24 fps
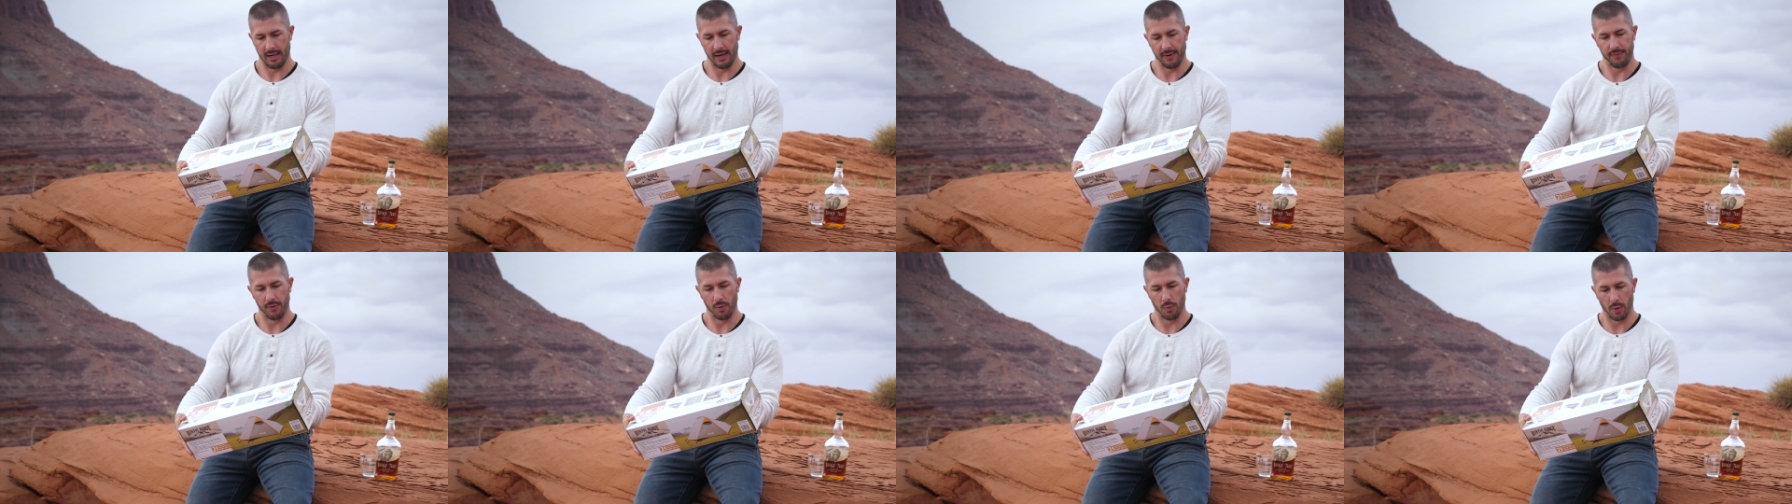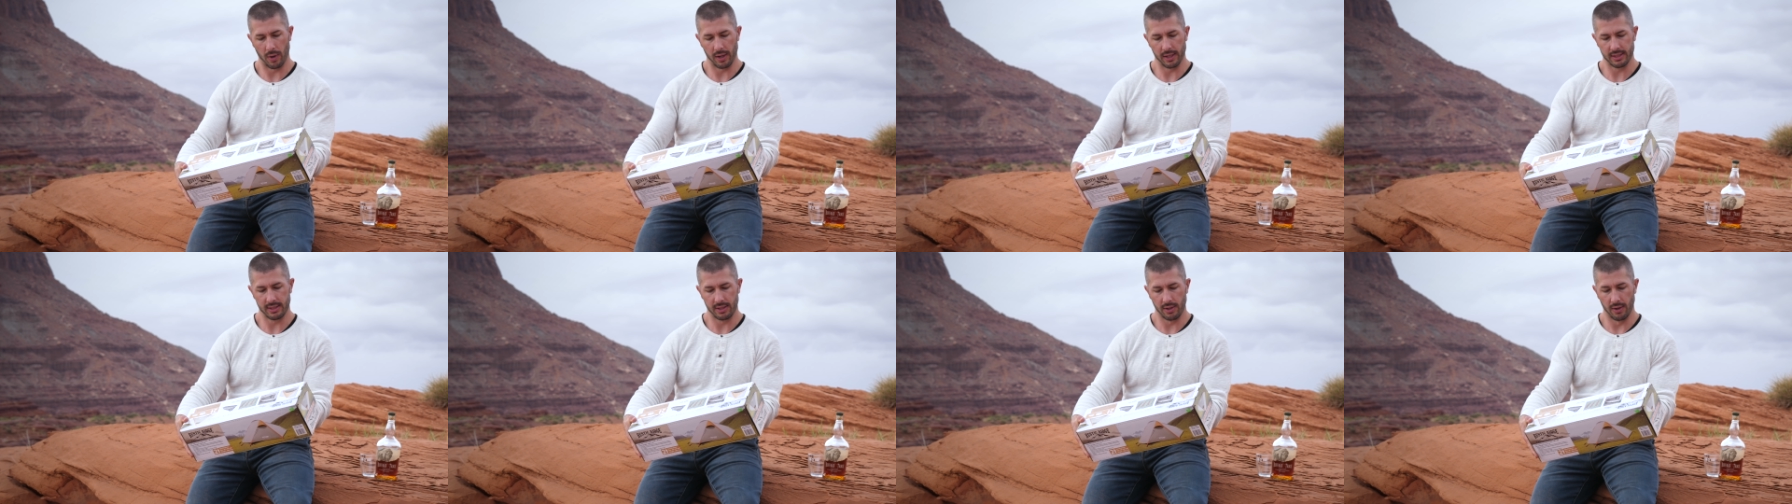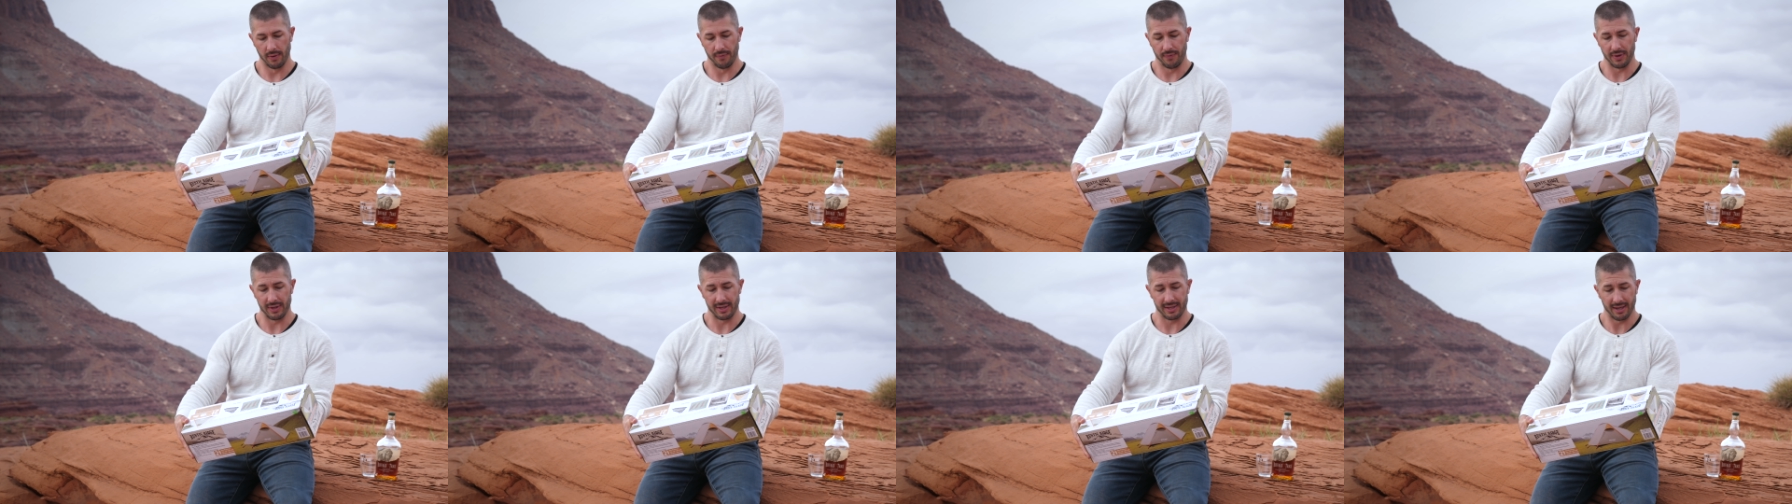And if you wanted to,
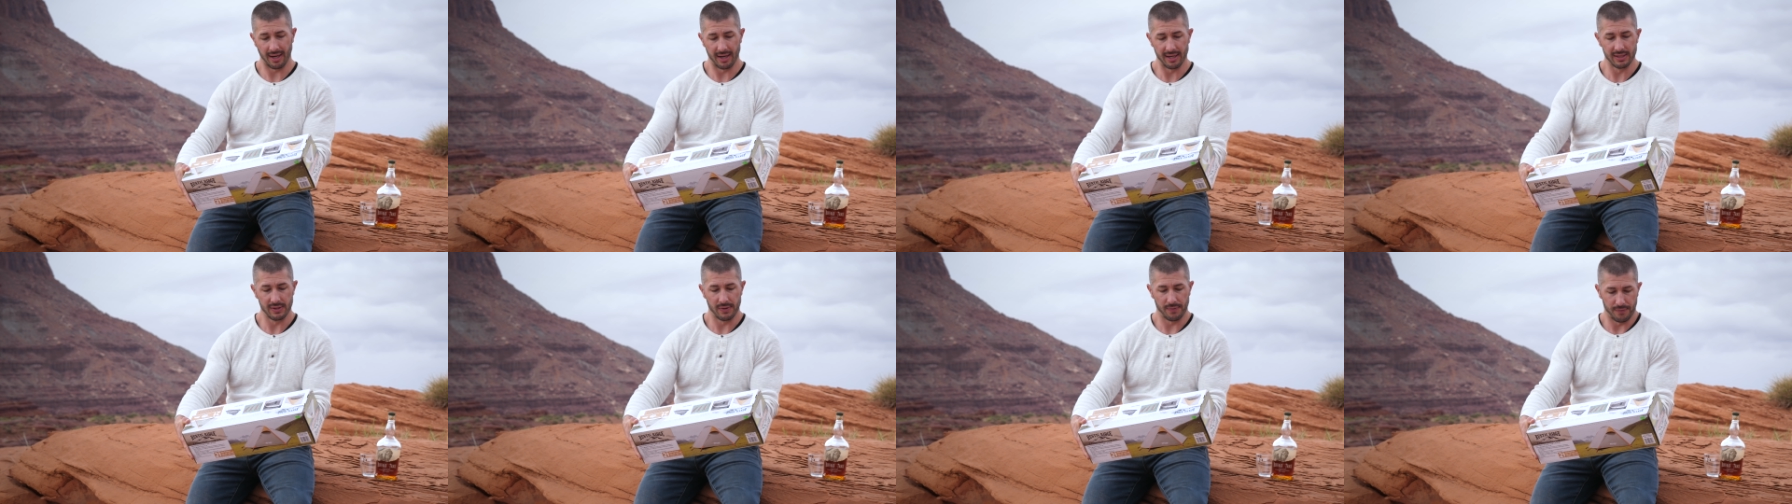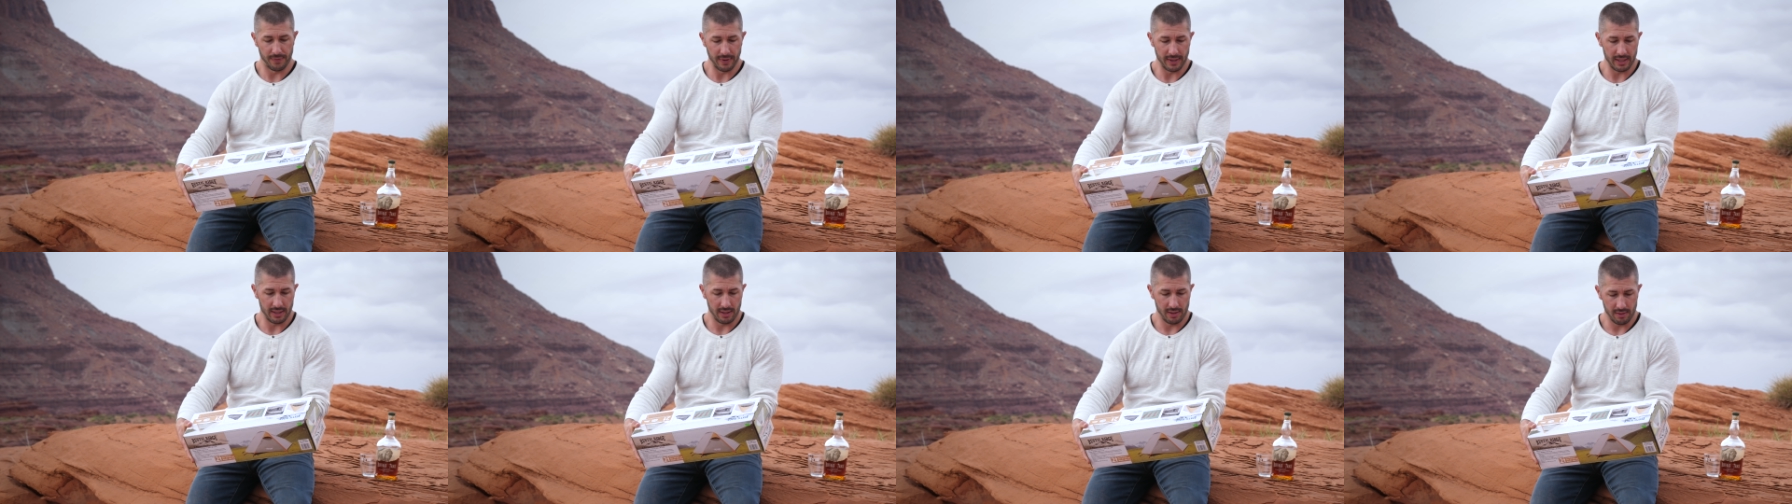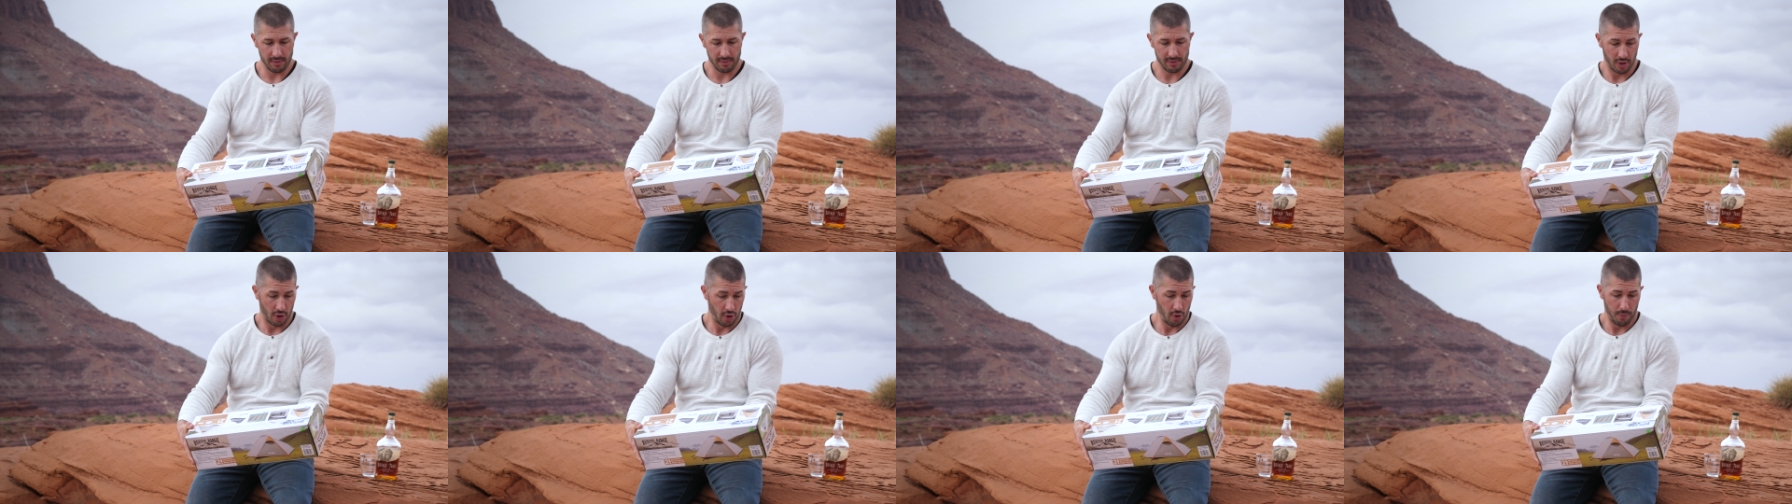if it does fit
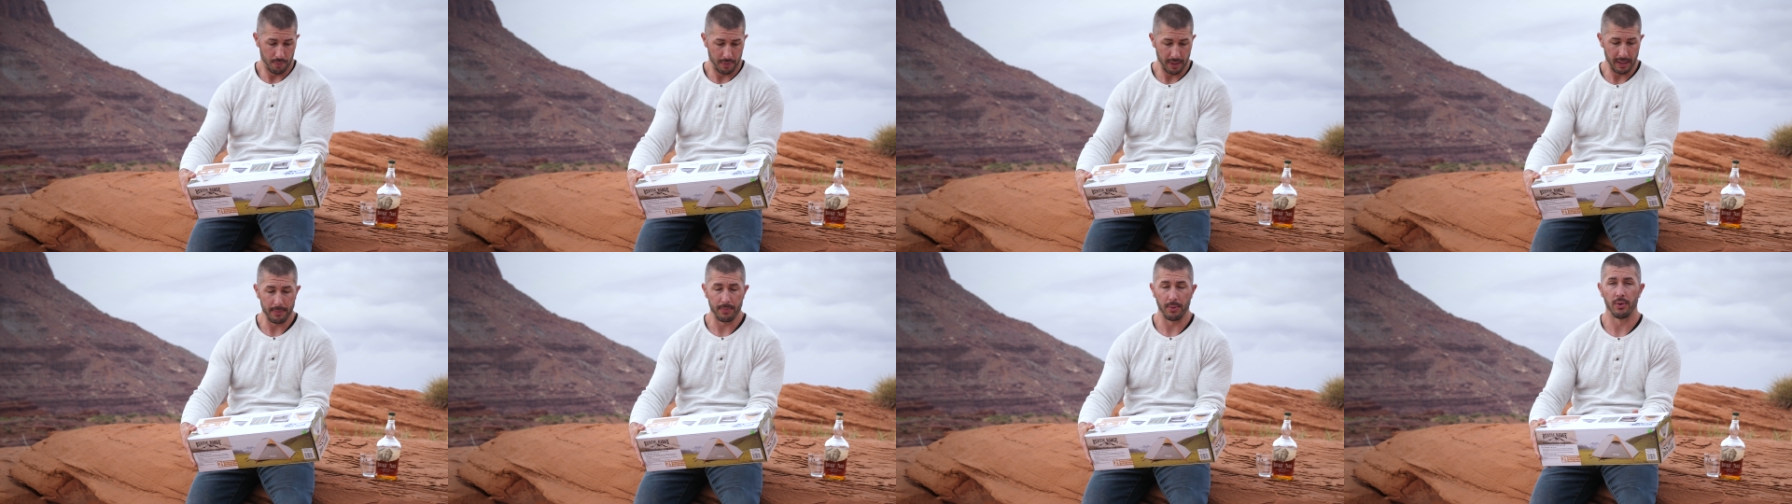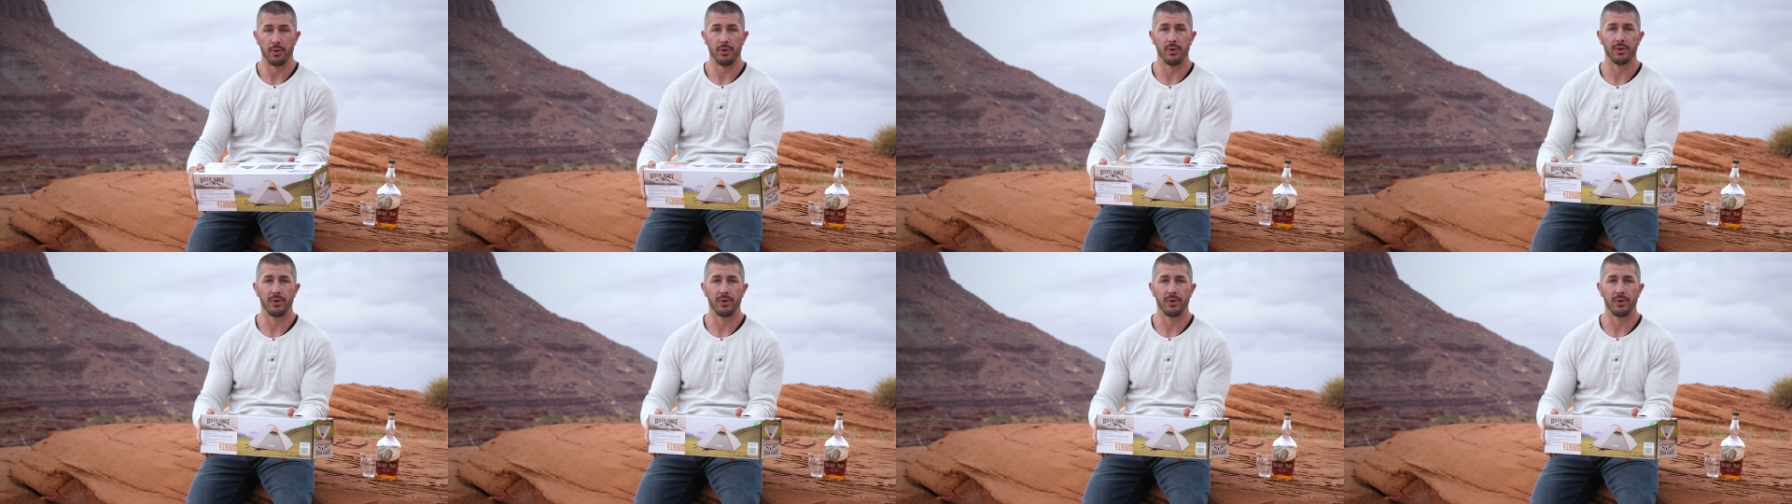two people,